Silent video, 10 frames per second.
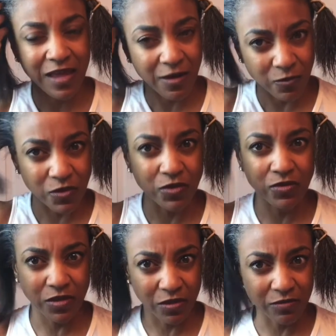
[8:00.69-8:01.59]
That
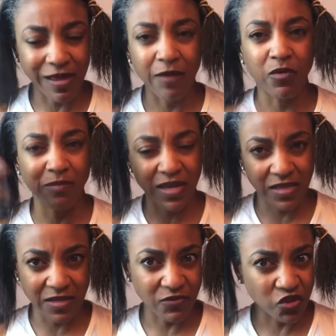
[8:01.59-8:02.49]
will, that will make
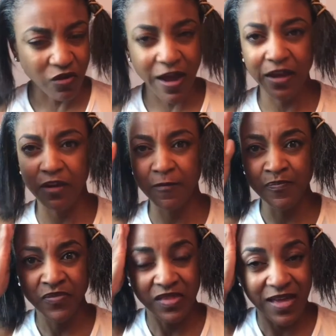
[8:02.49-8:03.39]
it even drier.
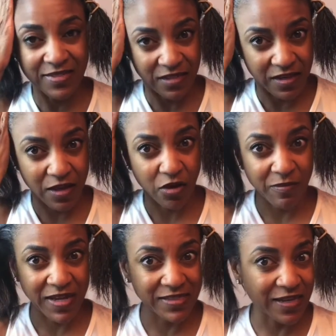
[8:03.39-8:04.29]
That's going to help
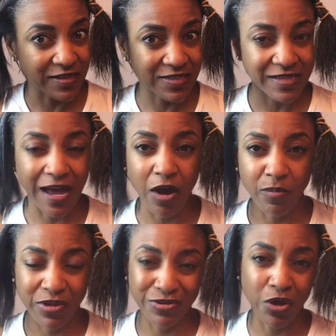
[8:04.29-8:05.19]
maintain the style,
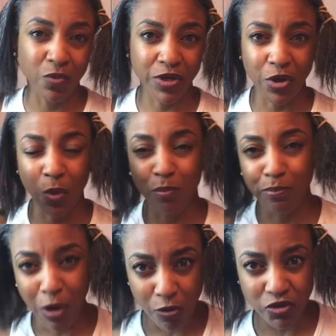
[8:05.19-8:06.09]
but you don't want to go
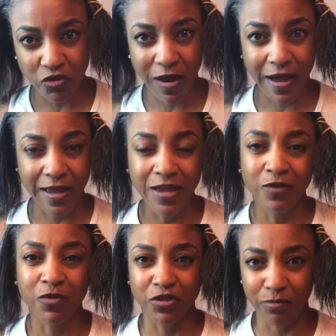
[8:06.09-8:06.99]
bone dry
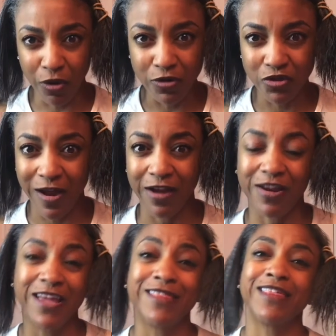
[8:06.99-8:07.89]
with the blow
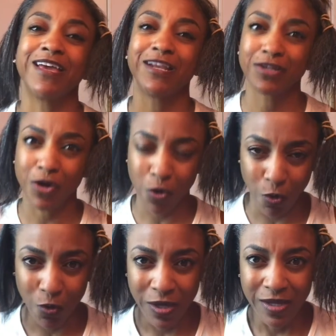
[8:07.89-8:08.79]
dryer and then
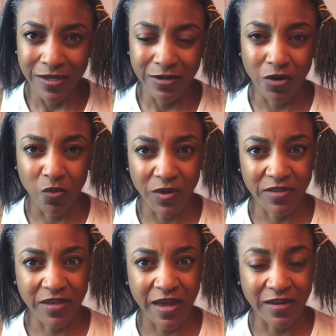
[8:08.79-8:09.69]
go,
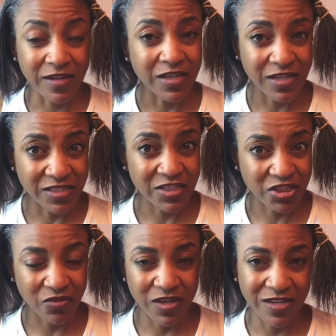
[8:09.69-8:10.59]
with an
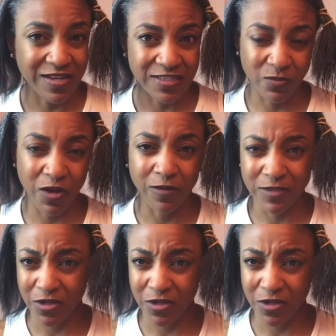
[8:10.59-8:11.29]
additional heat as well.